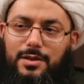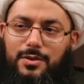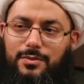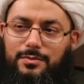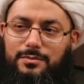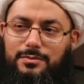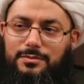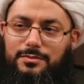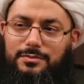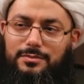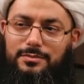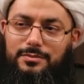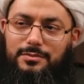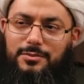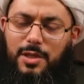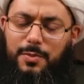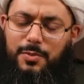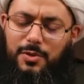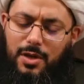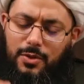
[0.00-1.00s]
Some
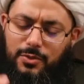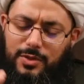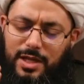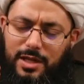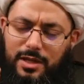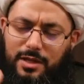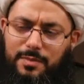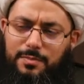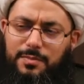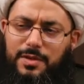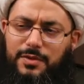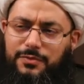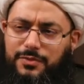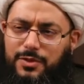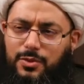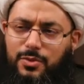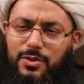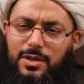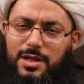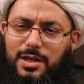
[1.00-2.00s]
killed and some
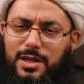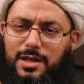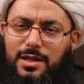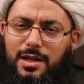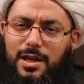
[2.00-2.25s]
poisoned.